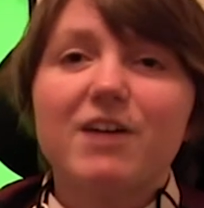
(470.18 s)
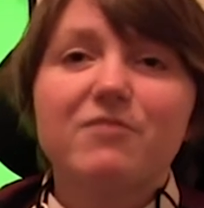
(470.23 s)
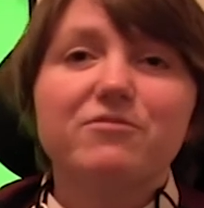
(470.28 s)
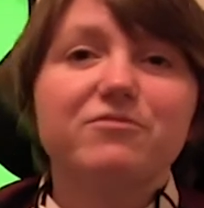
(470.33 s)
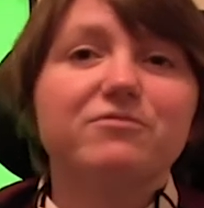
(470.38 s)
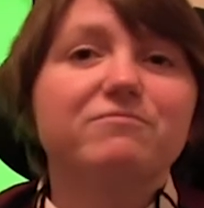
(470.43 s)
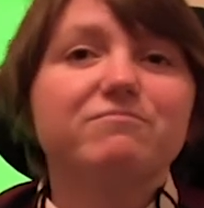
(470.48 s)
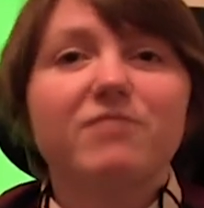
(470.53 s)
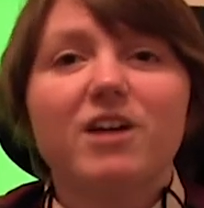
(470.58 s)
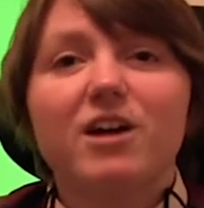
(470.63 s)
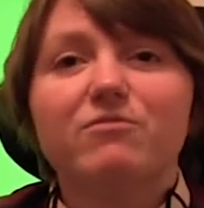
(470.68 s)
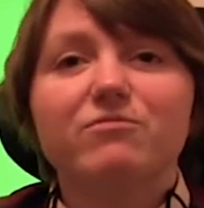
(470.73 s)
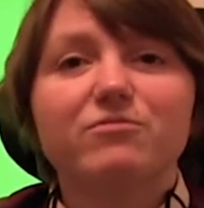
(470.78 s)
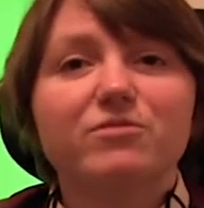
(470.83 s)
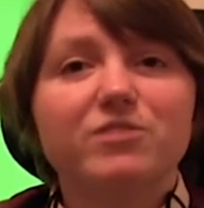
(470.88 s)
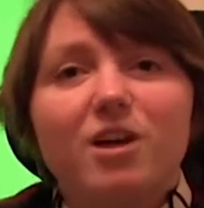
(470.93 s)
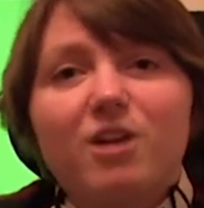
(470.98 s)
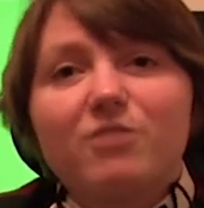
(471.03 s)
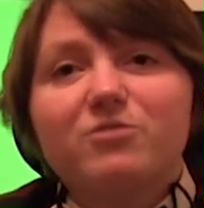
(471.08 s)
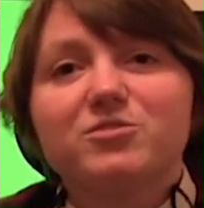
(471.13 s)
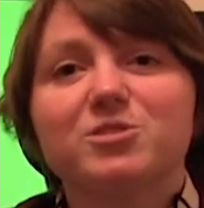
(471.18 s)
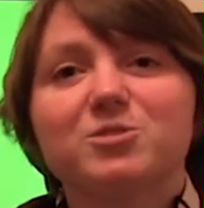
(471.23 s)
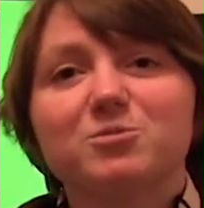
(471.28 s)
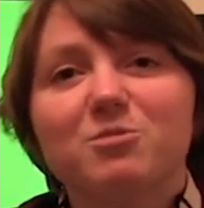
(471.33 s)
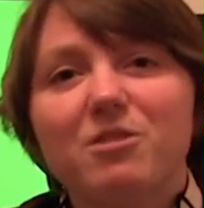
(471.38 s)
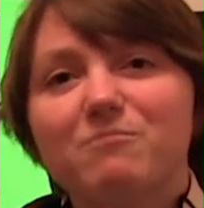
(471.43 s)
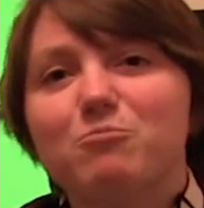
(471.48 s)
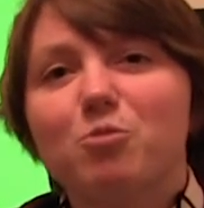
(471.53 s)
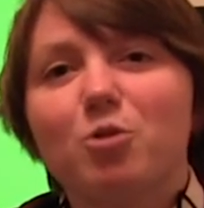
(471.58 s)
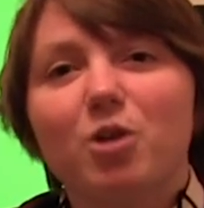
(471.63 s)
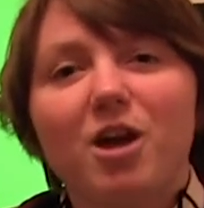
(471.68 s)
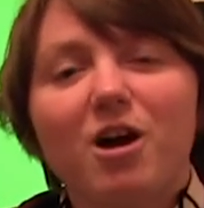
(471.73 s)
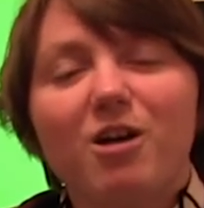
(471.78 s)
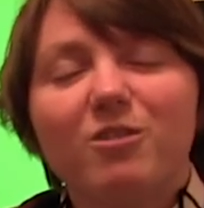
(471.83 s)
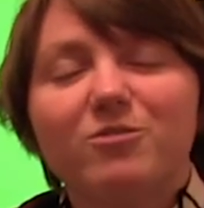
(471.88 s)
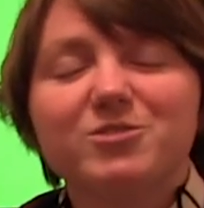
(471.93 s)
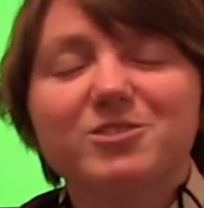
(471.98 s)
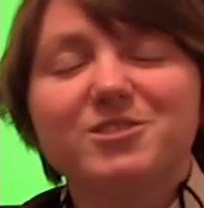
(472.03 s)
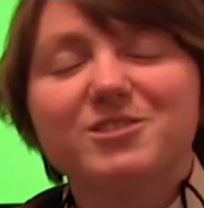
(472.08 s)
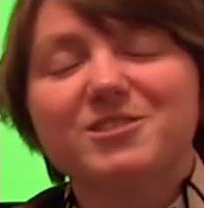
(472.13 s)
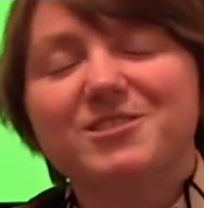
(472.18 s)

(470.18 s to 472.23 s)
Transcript: have, have laughs as well, more laughs.